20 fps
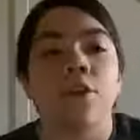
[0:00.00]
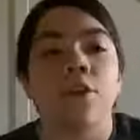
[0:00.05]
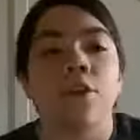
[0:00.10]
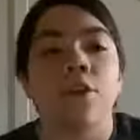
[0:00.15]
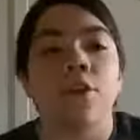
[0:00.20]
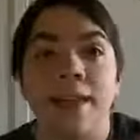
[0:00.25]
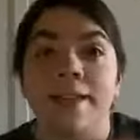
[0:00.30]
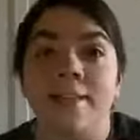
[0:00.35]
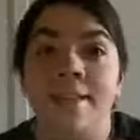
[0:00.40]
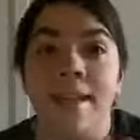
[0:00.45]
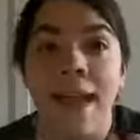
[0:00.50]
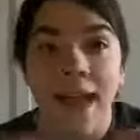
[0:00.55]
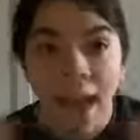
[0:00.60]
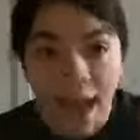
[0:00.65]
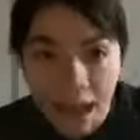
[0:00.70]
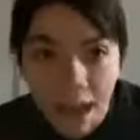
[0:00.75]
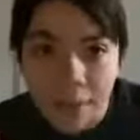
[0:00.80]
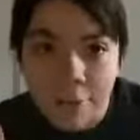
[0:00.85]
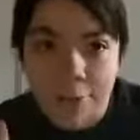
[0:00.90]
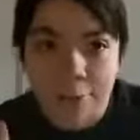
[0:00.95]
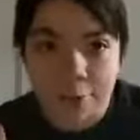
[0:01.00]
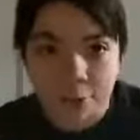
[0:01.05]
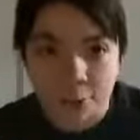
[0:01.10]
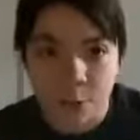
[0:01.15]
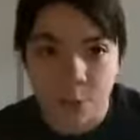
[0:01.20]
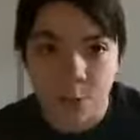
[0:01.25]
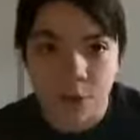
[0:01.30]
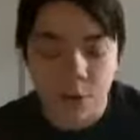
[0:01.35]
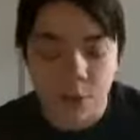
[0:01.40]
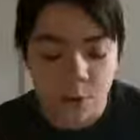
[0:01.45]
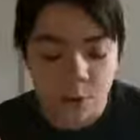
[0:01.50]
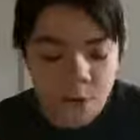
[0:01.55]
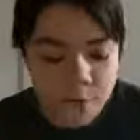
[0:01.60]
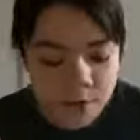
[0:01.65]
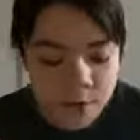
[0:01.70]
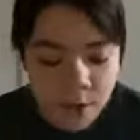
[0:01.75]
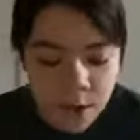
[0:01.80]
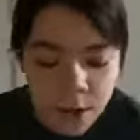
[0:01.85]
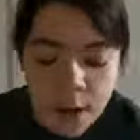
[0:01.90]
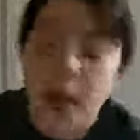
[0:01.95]
means have to use those.
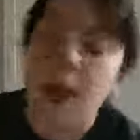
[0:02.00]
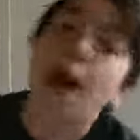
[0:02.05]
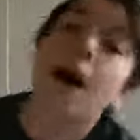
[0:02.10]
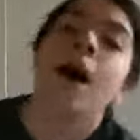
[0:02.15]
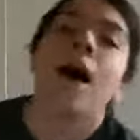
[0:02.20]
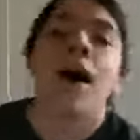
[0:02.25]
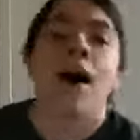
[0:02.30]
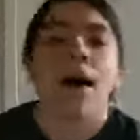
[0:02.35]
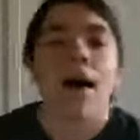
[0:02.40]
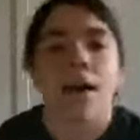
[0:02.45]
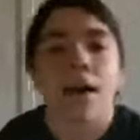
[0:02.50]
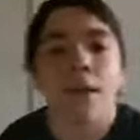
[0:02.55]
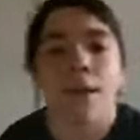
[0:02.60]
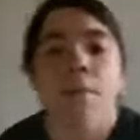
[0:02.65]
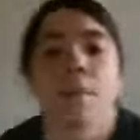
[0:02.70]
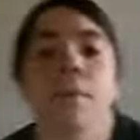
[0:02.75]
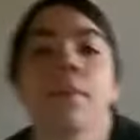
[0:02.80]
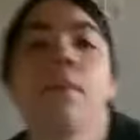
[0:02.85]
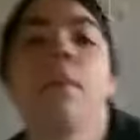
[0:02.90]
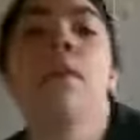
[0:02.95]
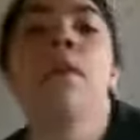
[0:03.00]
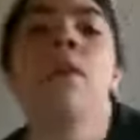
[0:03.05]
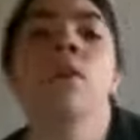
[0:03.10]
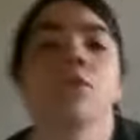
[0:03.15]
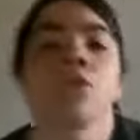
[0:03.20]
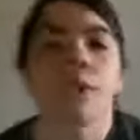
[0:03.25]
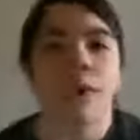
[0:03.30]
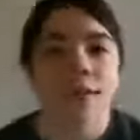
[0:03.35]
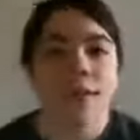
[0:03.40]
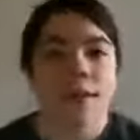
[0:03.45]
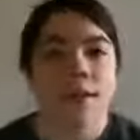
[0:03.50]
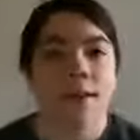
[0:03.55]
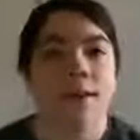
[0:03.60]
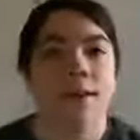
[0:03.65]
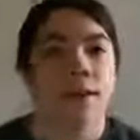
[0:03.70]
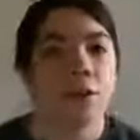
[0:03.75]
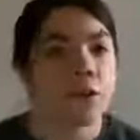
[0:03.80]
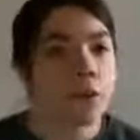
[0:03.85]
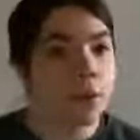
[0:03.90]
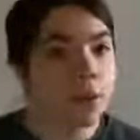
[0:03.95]
So I think
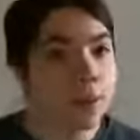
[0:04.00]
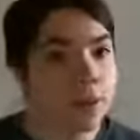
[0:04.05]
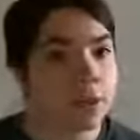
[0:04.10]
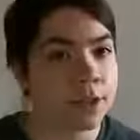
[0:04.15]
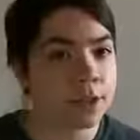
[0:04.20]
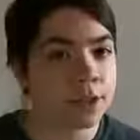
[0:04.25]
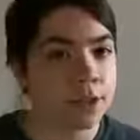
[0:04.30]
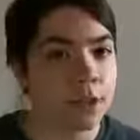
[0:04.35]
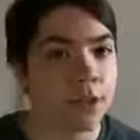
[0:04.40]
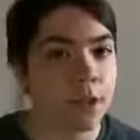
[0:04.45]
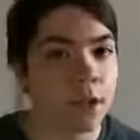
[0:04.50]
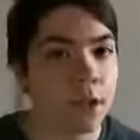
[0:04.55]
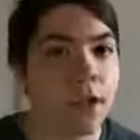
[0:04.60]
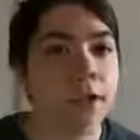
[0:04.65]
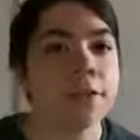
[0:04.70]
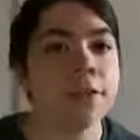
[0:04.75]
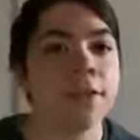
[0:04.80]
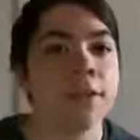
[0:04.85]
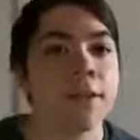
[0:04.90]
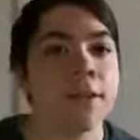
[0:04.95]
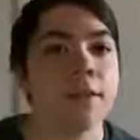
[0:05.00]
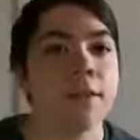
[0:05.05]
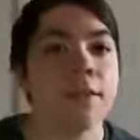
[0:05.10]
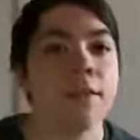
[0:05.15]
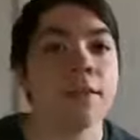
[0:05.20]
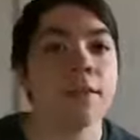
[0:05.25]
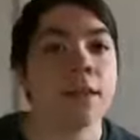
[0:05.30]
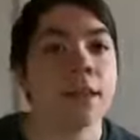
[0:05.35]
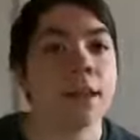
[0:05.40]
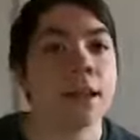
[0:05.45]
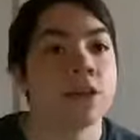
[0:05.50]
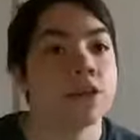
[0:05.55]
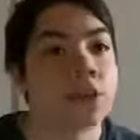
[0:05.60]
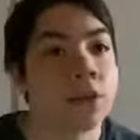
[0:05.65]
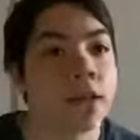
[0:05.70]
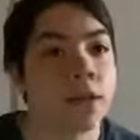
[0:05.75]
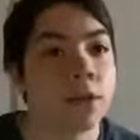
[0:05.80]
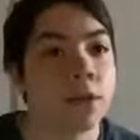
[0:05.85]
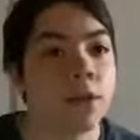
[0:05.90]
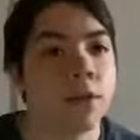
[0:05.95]
a great way to start off is hand
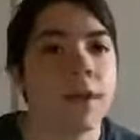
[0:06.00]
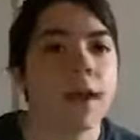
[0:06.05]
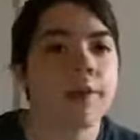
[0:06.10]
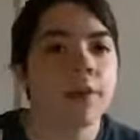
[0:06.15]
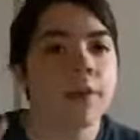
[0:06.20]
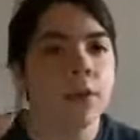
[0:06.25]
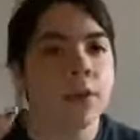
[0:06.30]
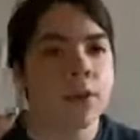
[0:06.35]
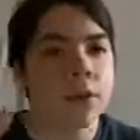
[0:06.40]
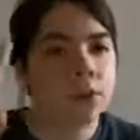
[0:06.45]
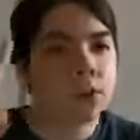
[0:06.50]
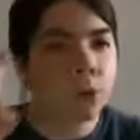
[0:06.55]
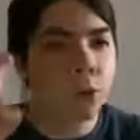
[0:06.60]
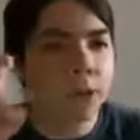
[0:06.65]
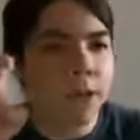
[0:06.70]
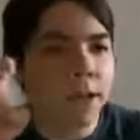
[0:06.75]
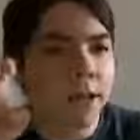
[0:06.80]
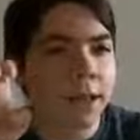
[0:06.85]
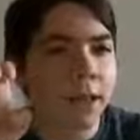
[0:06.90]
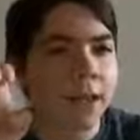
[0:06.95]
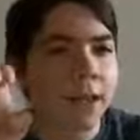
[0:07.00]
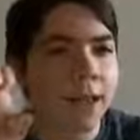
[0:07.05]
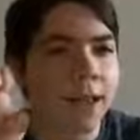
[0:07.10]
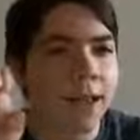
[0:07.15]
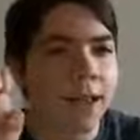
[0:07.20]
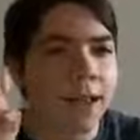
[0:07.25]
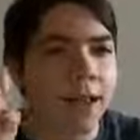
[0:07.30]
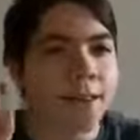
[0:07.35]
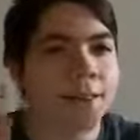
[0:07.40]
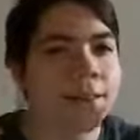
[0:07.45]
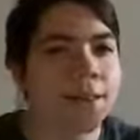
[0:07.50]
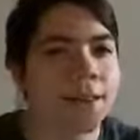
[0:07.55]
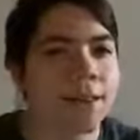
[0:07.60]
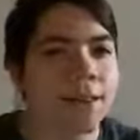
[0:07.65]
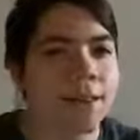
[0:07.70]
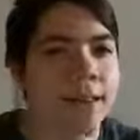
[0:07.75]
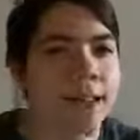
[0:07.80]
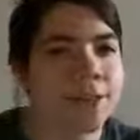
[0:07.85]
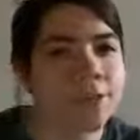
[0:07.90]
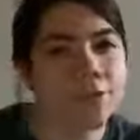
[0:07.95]
shadows have you contorting your hands in a
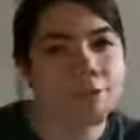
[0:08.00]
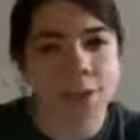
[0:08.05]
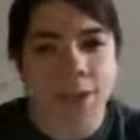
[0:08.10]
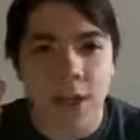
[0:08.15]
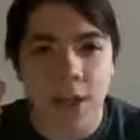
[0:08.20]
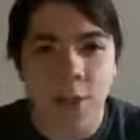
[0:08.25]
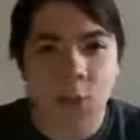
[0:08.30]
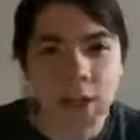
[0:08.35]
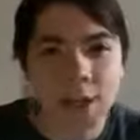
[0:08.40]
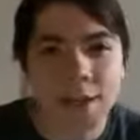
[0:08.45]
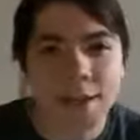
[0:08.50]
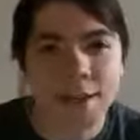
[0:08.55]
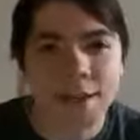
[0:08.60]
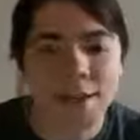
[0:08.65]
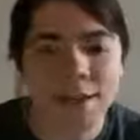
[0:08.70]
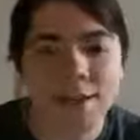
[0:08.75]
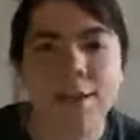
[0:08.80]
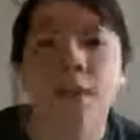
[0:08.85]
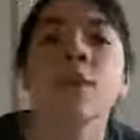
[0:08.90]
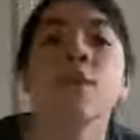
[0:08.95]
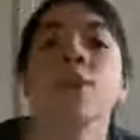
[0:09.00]
lot of funny ways.